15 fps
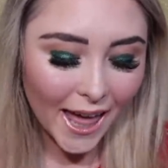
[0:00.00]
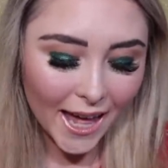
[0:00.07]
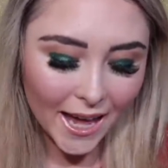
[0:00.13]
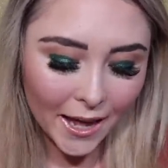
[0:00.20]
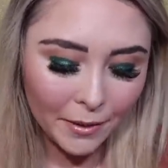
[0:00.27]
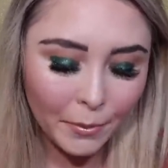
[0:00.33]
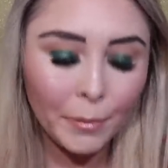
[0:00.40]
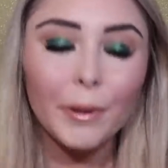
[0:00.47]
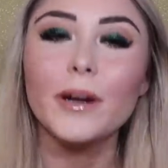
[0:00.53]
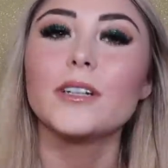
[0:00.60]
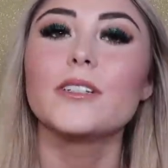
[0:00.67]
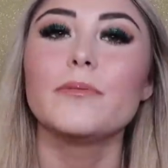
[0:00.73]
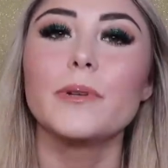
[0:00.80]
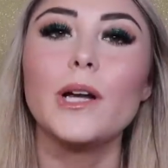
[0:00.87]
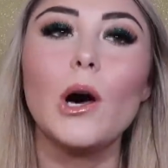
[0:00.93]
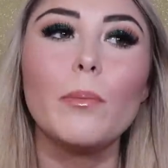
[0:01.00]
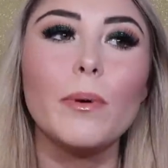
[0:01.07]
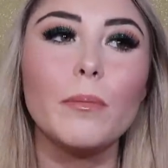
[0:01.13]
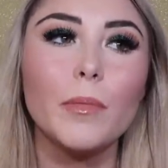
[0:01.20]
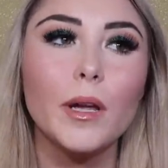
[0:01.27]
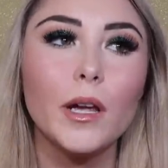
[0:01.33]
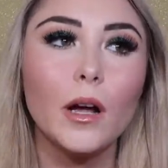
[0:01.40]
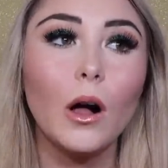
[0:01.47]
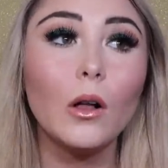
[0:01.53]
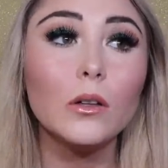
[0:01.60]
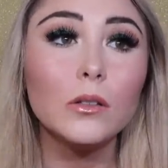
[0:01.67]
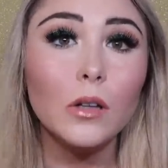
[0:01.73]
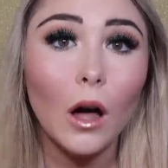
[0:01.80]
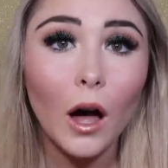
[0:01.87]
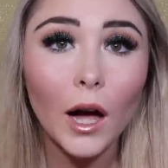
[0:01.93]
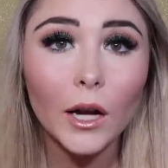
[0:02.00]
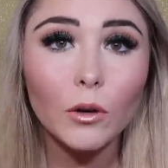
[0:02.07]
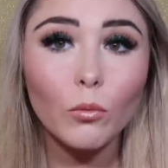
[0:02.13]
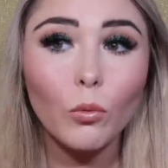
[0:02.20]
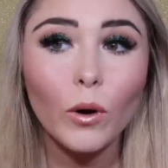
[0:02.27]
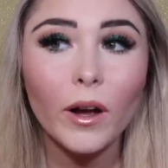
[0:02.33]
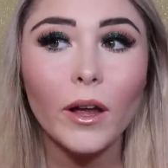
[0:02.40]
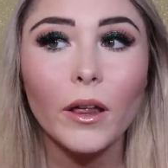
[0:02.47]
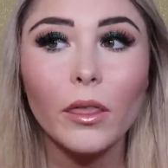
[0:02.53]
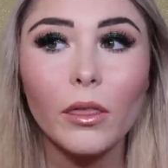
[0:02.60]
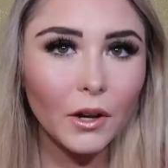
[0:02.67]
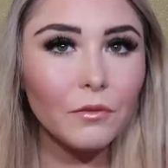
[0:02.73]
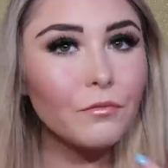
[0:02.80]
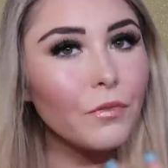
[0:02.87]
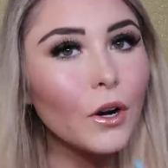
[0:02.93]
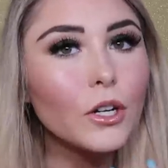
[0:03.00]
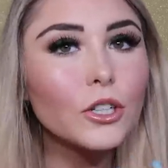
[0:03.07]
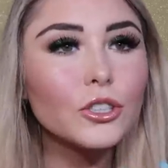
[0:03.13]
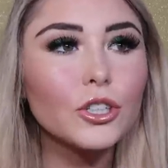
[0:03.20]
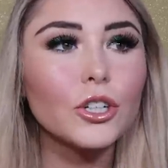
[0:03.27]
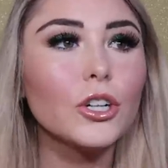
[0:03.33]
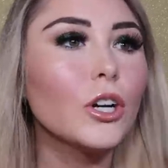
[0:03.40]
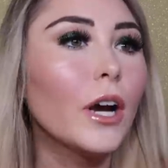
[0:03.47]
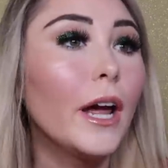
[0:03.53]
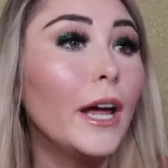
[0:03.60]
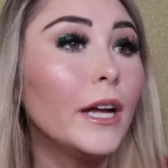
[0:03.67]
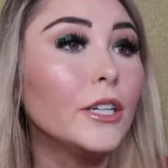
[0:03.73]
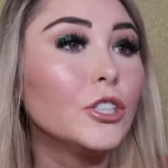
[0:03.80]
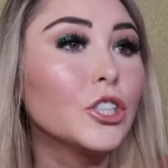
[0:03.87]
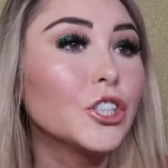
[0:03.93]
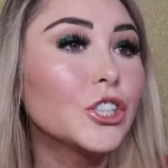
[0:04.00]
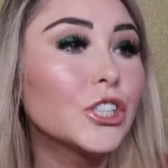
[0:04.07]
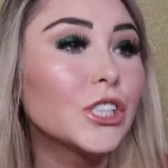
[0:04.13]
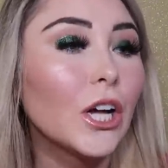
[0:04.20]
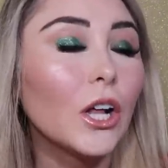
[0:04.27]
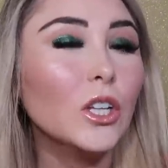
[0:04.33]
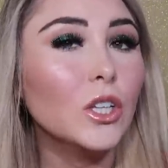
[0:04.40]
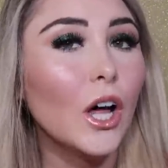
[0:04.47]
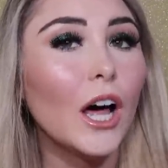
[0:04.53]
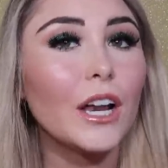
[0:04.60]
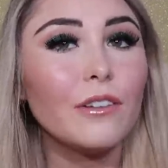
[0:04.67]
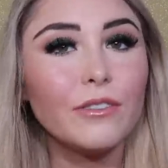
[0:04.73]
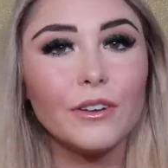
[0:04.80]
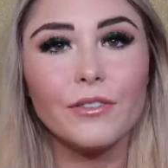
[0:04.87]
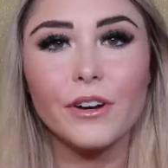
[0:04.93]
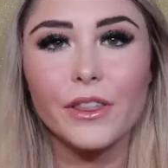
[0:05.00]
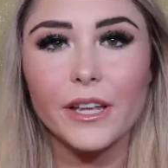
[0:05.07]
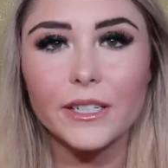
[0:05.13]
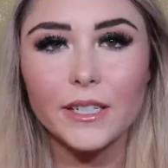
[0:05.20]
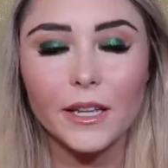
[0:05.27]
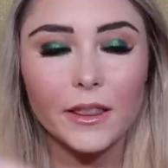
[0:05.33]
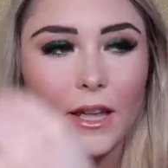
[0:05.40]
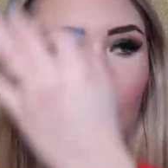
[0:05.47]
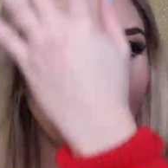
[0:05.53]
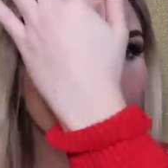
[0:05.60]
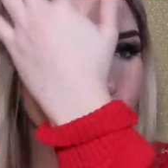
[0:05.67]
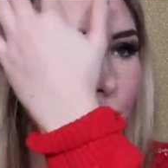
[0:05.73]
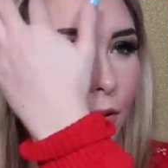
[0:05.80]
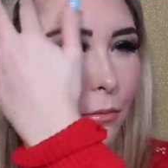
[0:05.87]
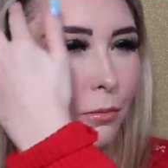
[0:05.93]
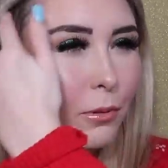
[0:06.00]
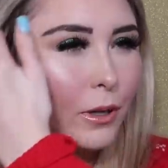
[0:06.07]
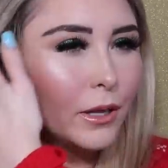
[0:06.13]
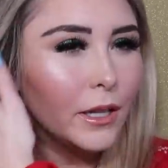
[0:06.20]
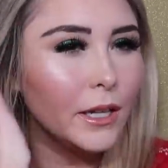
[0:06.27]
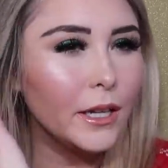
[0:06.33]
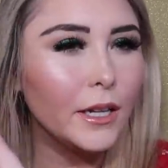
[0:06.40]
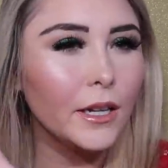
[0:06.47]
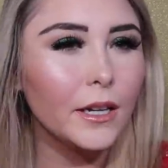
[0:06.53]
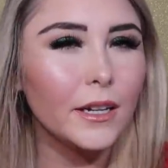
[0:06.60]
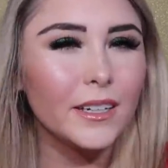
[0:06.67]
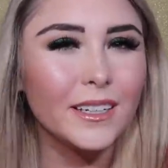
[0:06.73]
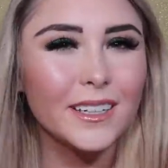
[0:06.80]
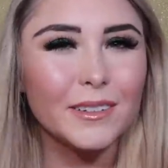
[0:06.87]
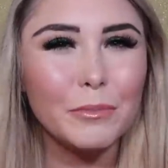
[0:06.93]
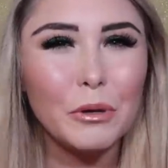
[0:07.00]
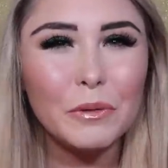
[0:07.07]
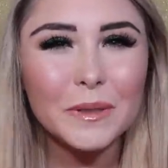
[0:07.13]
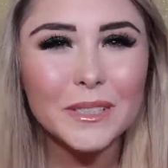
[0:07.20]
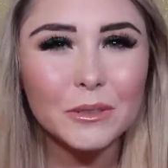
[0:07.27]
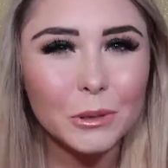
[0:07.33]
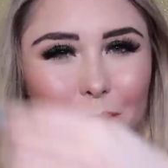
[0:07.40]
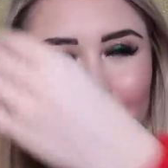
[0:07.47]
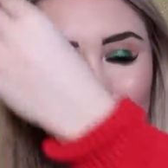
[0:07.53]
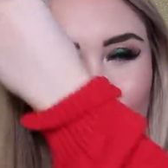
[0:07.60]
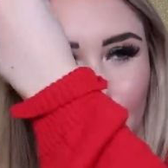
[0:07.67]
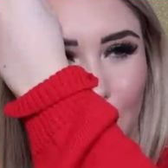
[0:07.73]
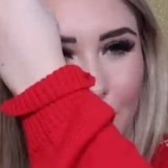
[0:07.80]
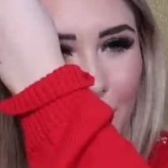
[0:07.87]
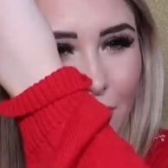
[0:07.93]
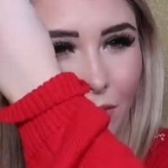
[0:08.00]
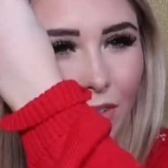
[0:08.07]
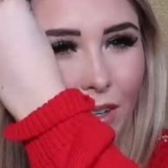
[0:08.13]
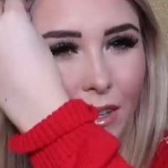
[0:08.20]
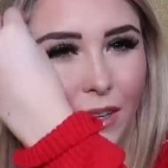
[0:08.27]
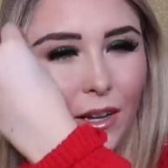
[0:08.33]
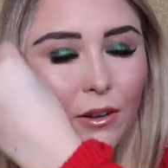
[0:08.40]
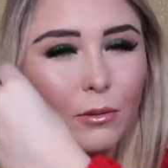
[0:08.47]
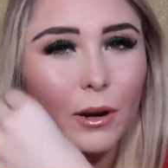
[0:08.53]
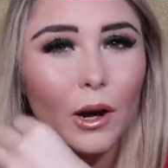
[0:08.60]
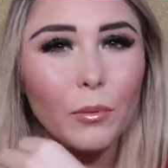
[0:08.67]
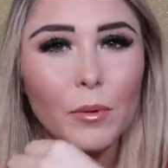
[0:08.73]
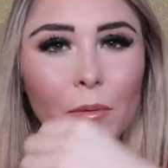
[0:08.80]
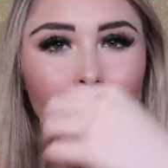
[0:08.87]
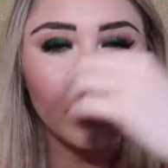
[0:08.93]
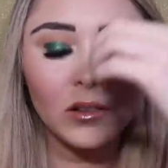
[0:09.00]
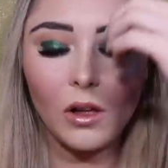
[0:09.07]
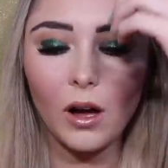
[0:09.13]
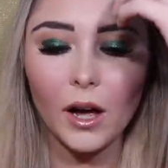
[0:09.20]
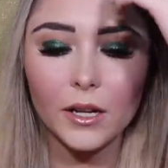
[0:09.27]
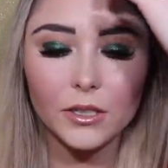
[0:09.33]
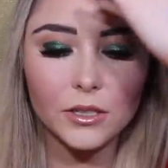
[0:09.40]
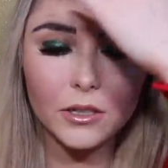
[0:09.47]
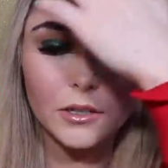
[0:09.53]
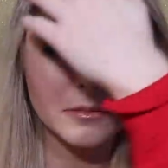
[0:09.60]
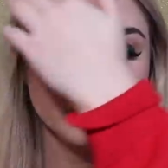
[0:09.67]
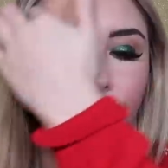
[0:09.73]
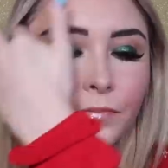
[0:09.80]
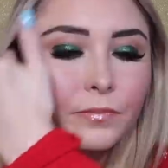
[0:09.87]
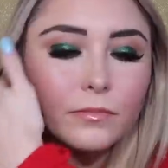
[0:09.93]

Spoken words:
and my parents have been helping me a lot with furniture and just a lot of different things like that. So I really, and moving's really expensive, and they were helping me a lot. So